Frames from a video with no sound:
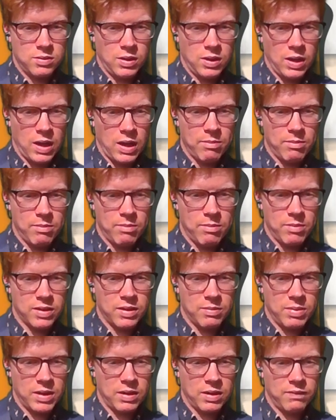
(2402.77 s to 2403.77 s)
I missed the
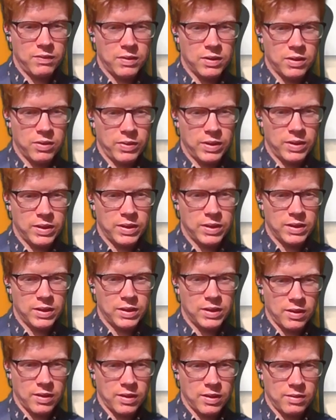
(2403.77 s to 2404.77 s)
button for correct
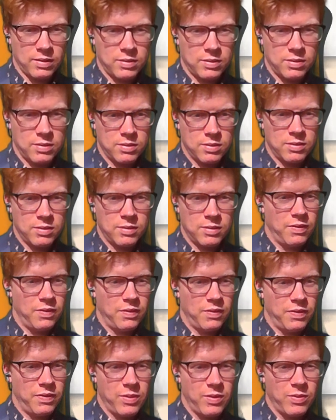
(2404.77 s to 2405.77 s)
answer. There
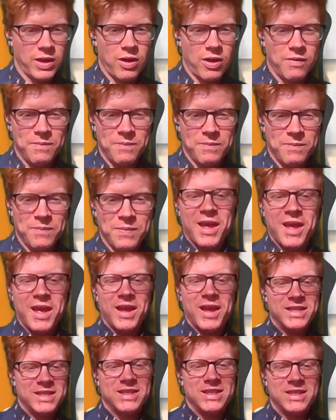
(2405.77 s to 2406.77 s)
we go.
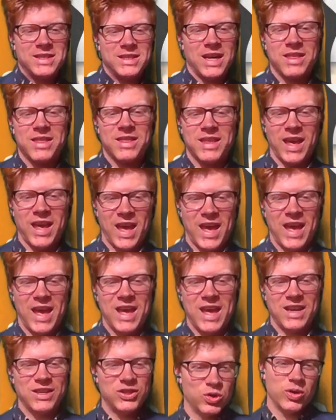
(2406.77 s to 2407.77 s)
Dusk
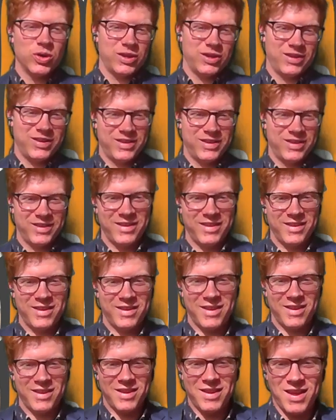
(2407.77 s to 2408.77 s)
and dawn.
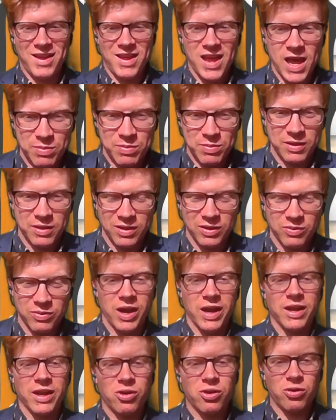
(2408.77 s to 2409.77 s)
Absolutely right.
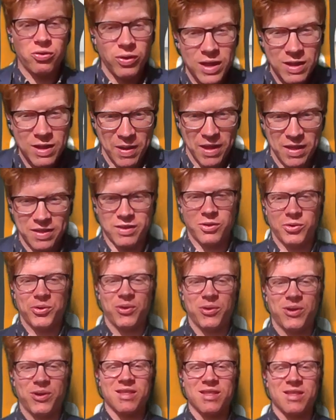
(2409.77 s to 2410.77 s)
Crepuscular
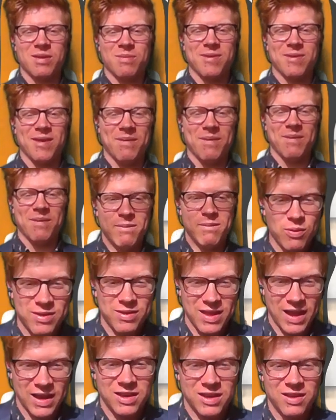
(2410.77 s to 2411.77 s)
organisms are most
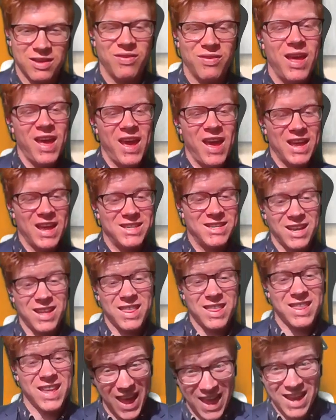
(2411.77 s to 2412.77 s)
active at
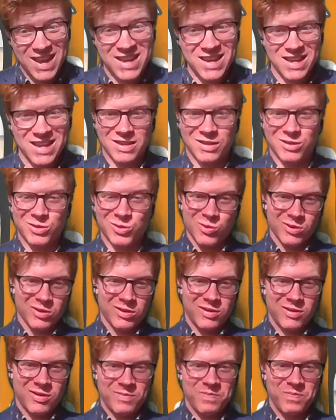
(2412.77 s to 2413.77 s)
dusk and at
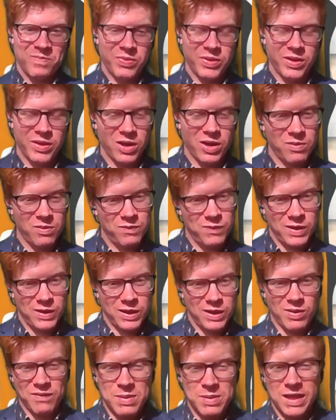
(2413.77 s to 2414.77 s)
dawn. Hopefully
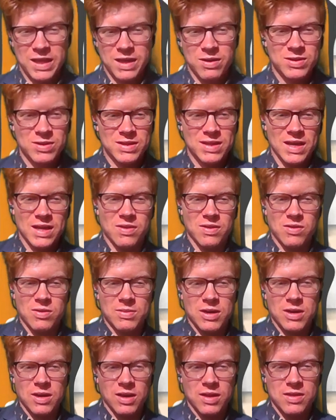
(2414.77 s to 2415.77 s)
we're familiar with that
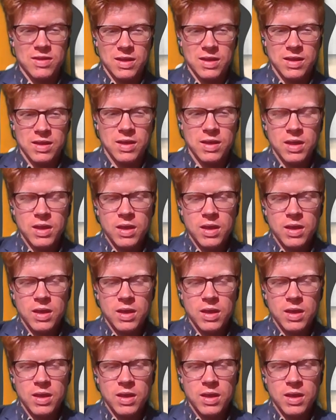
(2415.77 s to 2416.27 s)
terminology.